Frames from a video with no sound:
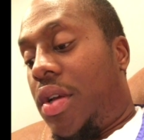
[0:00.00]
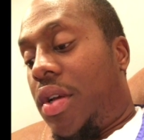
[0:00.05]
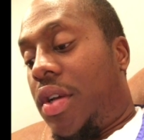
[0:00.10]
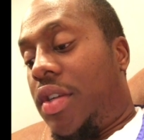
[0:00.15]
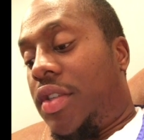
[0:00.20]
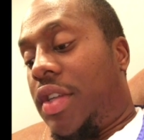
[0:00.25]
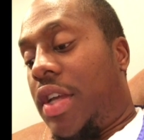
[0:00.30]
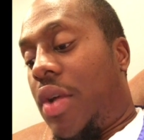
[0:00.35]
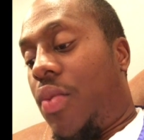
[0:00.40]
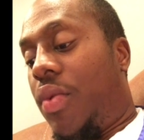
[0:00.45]

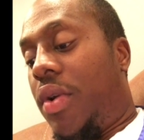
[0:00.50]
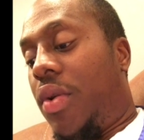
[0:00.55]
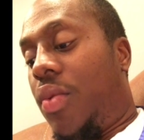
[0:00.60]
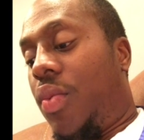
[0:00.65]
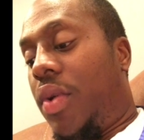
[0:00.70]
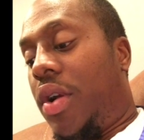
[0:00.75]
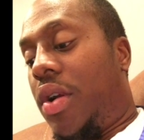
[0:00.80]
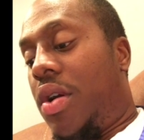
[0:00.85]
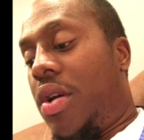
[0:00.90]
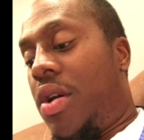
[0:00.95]
Cause yeah, we're
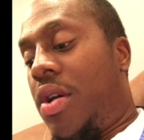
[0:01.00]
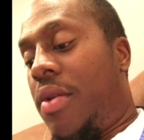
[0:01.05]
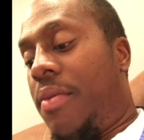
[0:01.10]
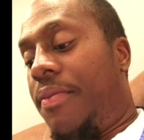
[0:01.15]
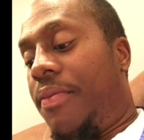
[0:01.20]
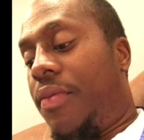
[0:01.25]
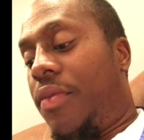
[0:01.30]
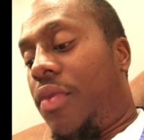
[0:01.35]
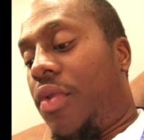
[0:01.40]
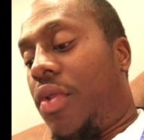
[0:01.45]
we're
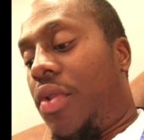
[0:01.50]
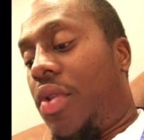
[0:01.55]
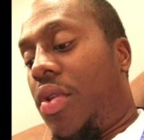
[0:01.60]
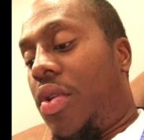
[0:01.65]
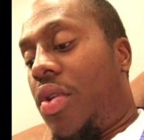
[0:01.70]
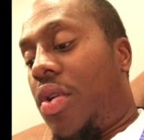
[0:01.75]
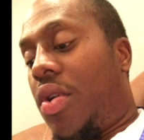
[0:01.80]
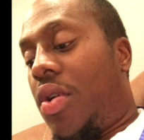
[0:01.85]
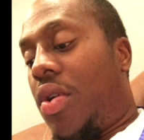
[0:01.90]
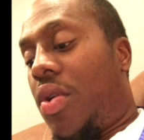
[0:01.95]
um
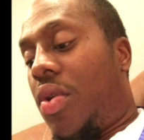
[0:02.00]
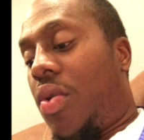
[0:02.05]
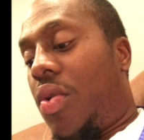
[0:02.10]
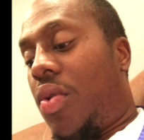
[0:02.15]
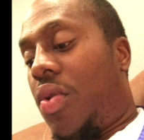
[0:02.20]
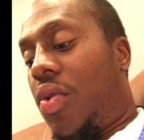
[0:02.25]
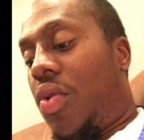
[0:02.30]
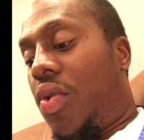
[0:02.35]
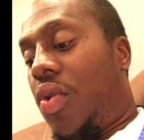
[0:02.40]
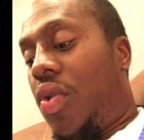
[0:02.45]

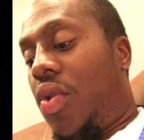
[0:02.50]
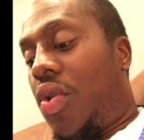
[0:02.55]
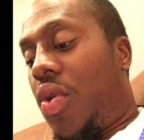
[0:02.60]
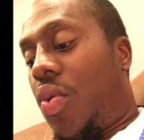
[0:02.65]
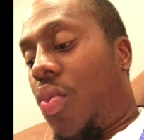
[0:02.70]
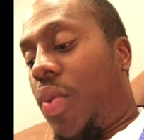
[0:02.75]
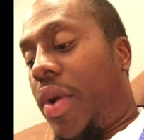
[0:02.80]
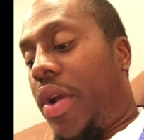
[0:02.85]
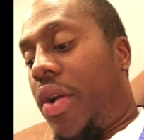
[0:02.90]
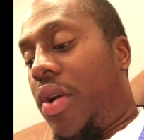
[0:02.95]
you know,
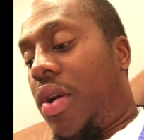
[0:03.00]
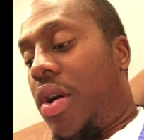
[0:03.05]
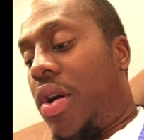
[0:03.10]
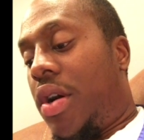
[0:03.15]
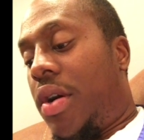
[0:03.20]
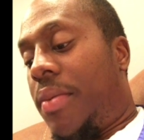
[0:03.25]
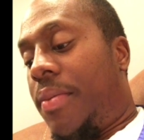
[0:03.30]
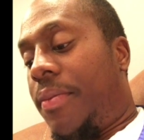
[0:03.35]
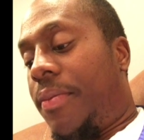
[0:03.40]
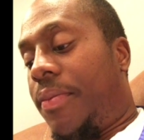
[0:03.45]
we're
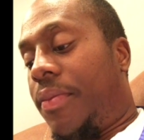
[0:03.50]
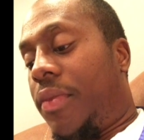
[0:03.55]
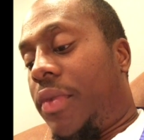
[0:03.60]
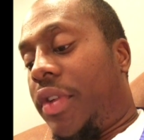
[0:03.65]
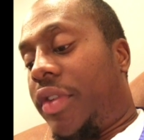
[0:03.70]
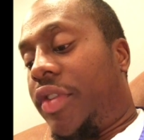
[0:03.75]
um,